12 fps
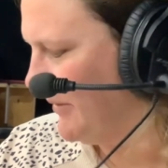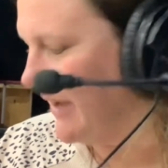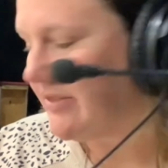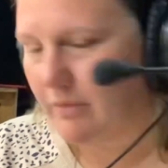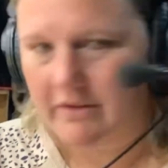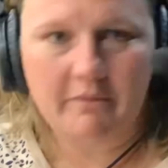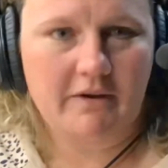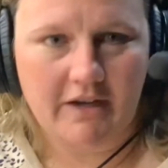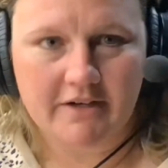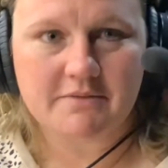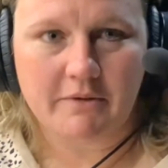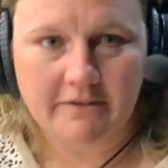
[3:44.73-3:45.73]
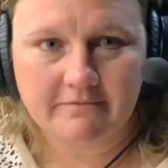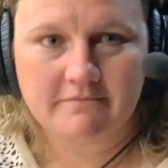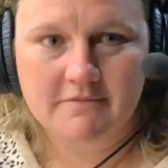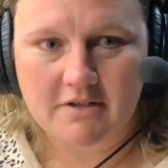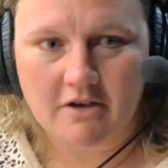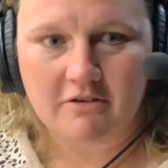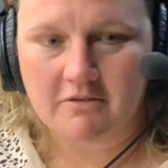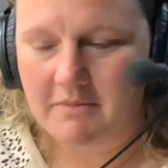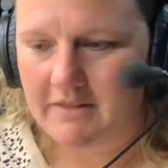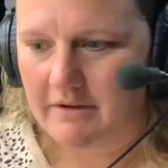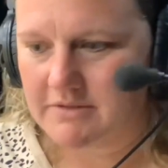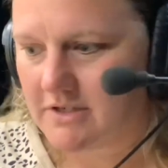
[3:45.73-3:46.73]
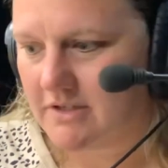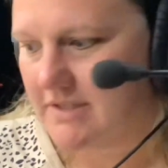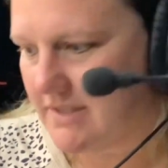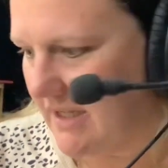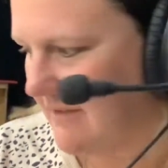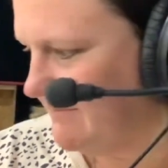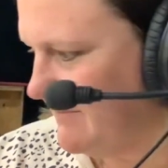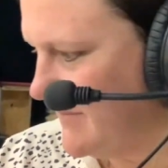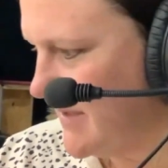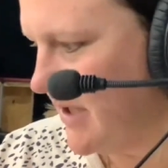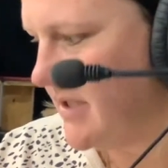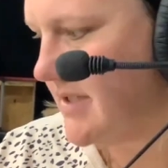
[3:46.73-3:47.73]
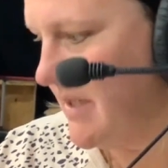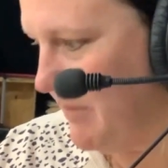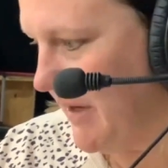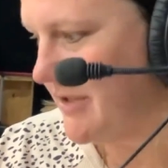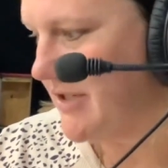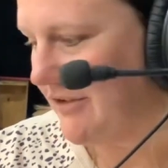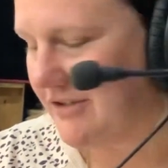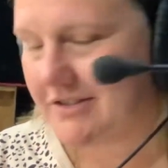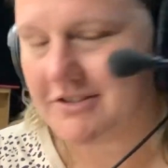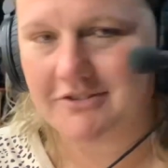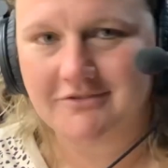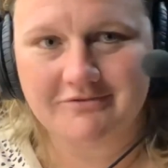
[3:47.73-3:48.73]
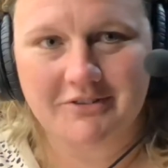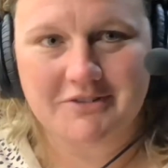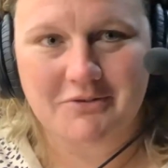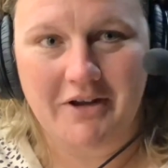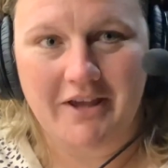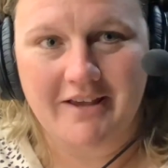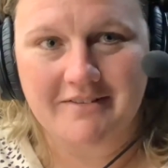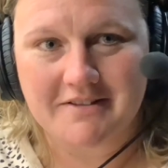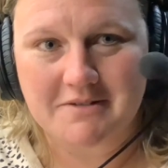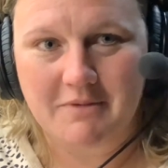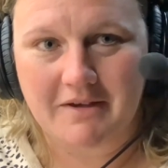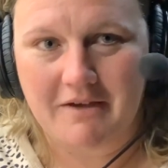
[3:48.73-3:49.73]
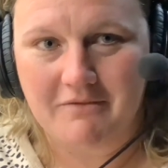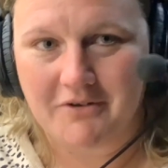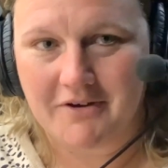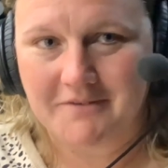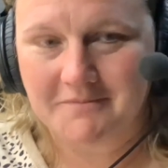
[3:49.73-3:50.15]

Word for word: We got the win that we needed to win. So, I mean, that was good to see. It's good to see Paige out there too with 28. That's a big game for her.